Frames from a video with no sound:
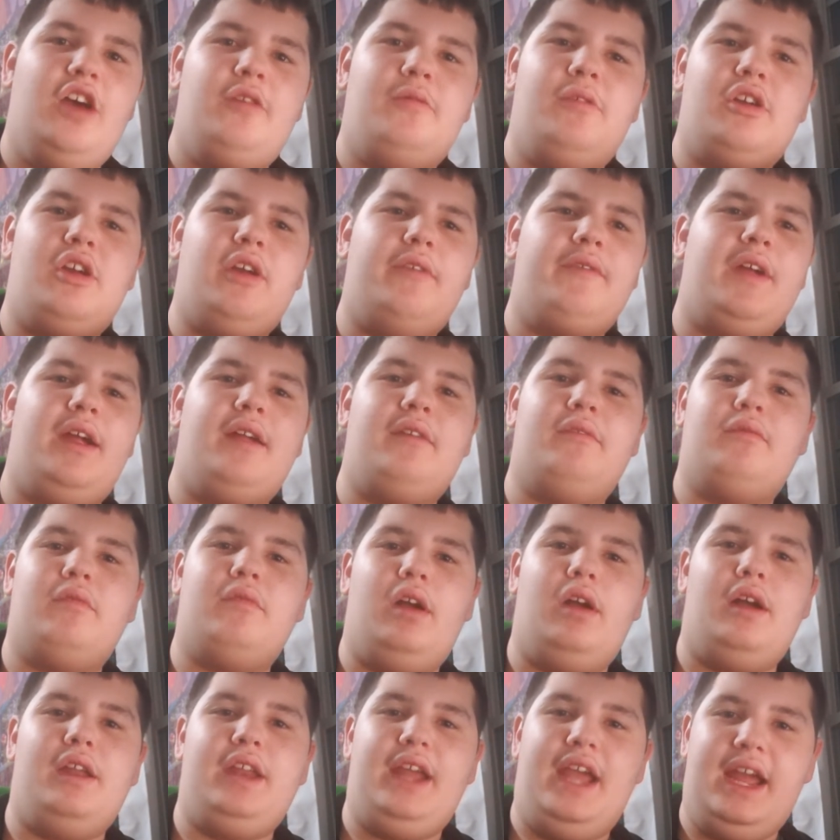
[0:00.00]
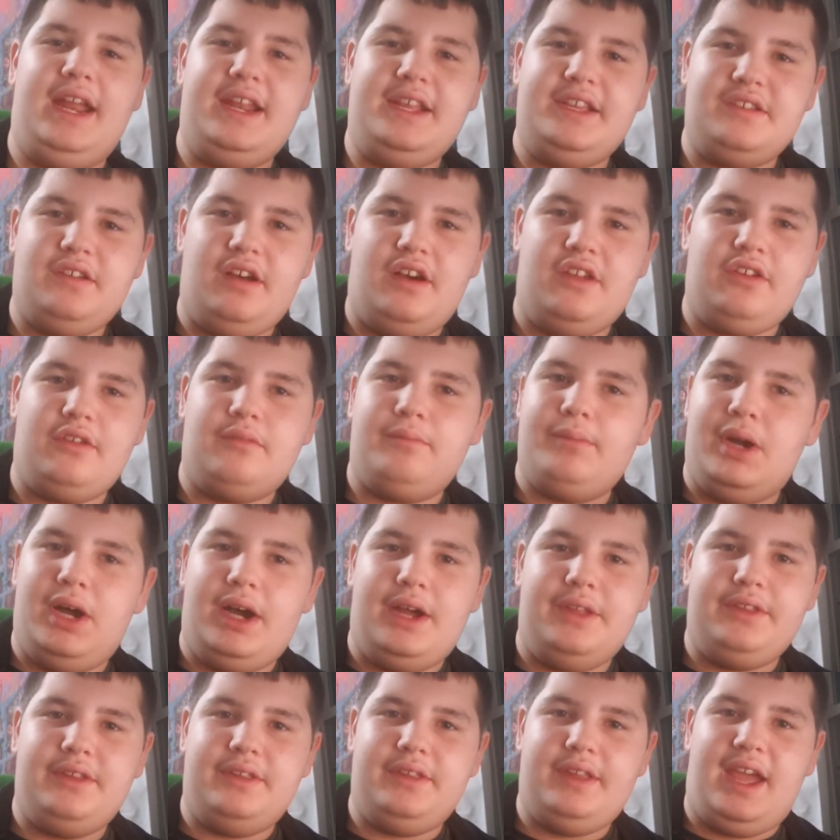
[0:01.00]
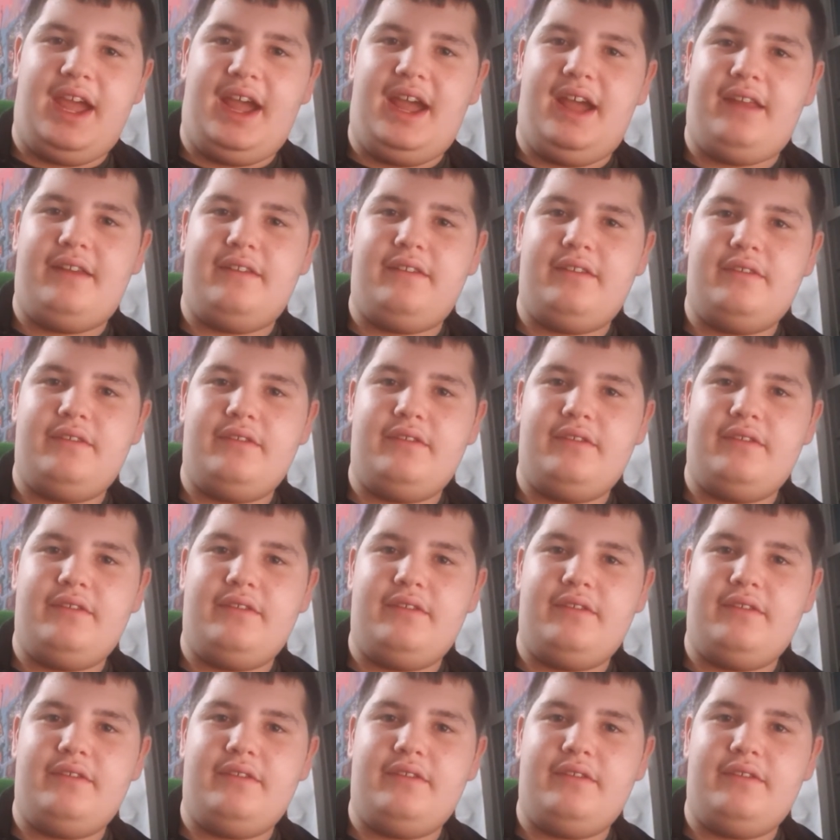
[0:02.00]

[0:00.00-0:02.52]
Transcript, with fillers: Whenever I run any other mod than that,